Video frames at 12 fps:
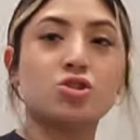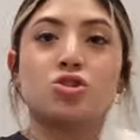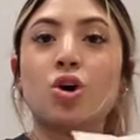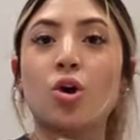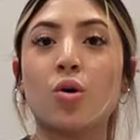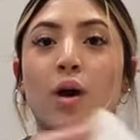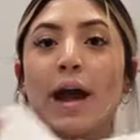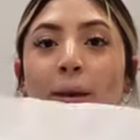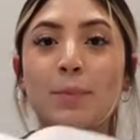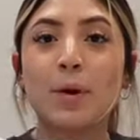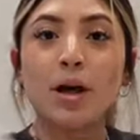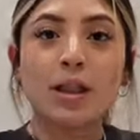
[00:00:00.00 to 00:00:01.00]
So I
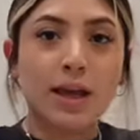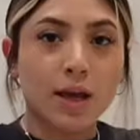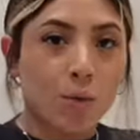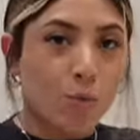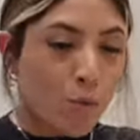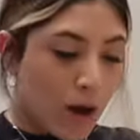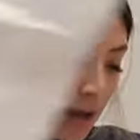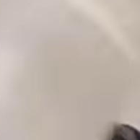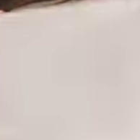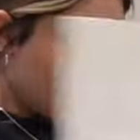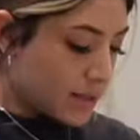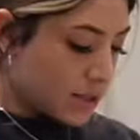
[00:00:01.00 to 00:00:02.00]
bought like
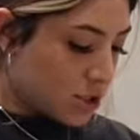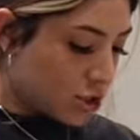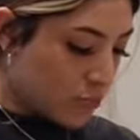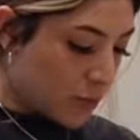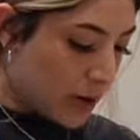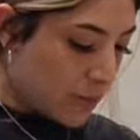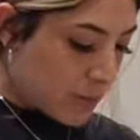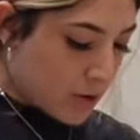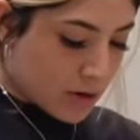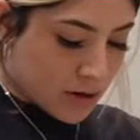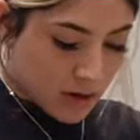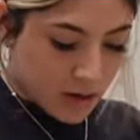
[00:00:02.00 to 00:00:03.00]
white tissue
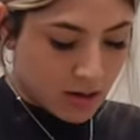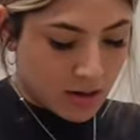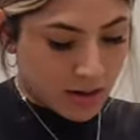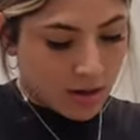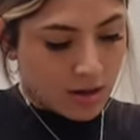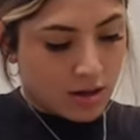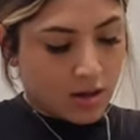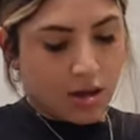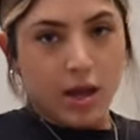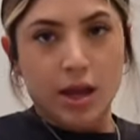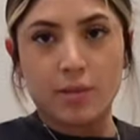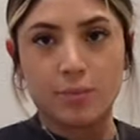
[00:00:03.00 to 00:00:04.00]
paper
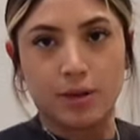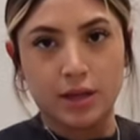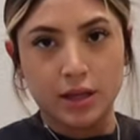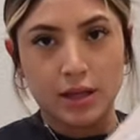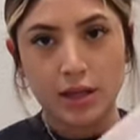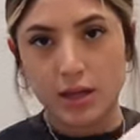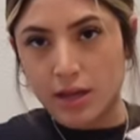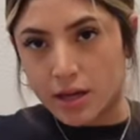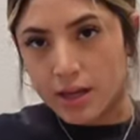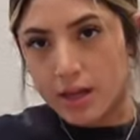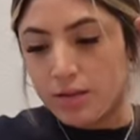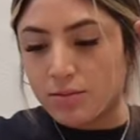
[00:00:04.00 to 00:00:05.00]
and pink,
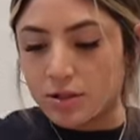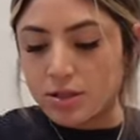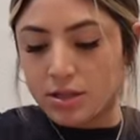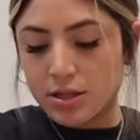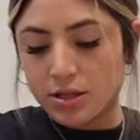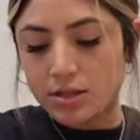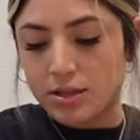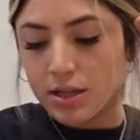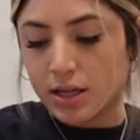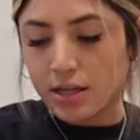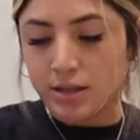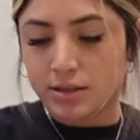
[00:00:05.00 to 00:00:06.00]
and then I'm just gonna
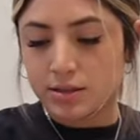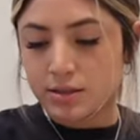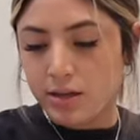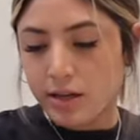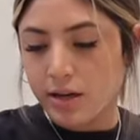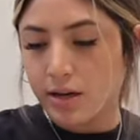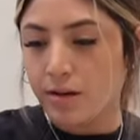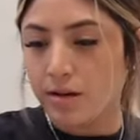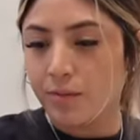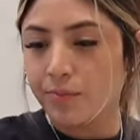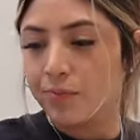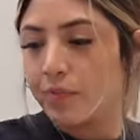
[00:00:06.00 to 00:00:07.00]
set it
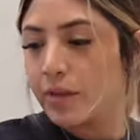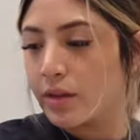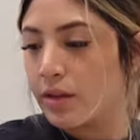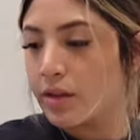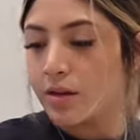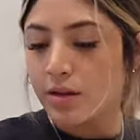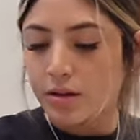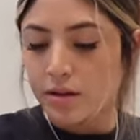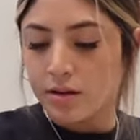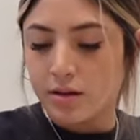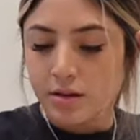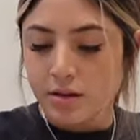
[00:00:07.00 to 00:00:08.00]
up.
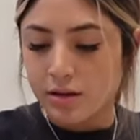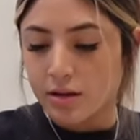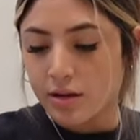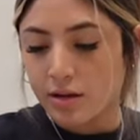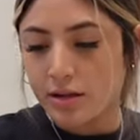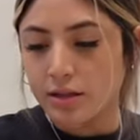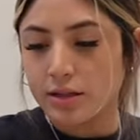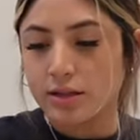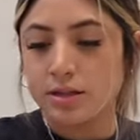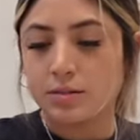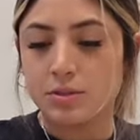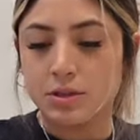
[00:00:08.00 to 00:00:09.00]

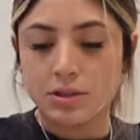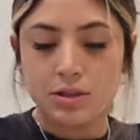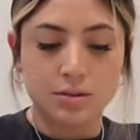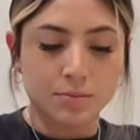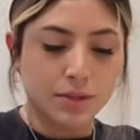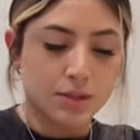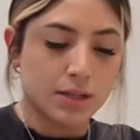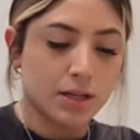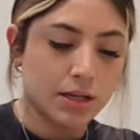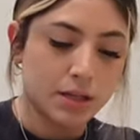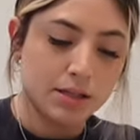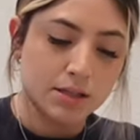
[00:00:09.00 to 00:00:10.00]
And I'm just gonna be
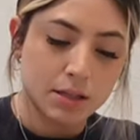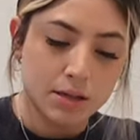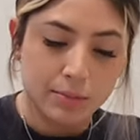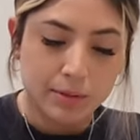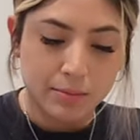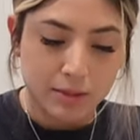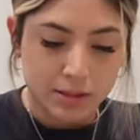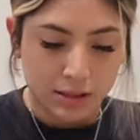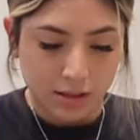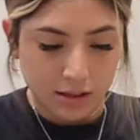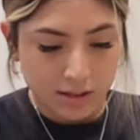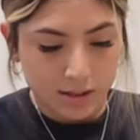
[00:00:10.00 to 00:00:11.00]
setting this up. Let me take
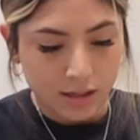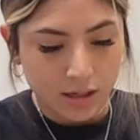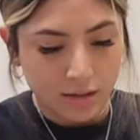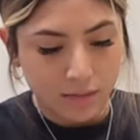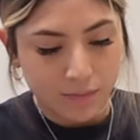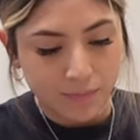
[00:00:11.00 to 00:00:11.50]
this out.